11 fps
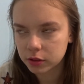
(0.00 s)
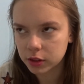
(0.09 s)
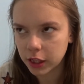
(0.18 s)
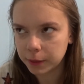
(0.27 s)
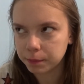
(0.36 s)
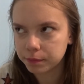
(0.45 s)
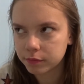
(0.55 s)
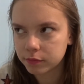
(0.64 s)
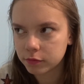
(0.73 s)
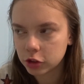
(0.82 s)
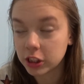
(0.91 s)
um
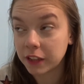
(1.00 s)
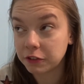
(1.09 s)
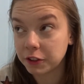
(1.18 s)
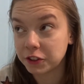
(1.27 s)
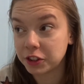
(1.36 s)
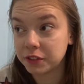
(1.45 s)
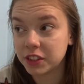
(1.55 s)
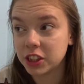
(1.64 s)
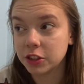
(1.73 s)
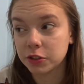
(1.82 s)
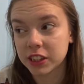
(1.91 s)
just after I'd done the
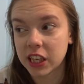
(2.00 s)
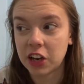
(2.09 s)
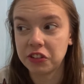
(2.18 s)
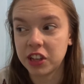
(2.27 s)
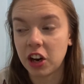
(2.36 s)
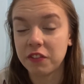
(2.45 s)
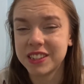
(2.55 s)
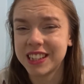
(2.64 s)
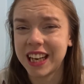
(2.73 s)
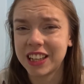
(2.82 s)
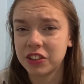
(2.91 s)
video because I obviously
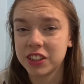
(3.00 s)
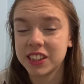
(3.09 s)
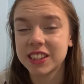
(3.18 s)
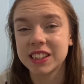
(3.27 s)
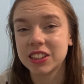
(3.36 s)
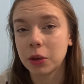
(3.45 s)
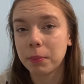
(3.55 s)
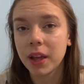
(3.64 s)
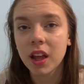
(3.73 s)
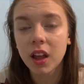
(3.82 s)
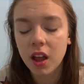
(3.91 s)
had all these things on me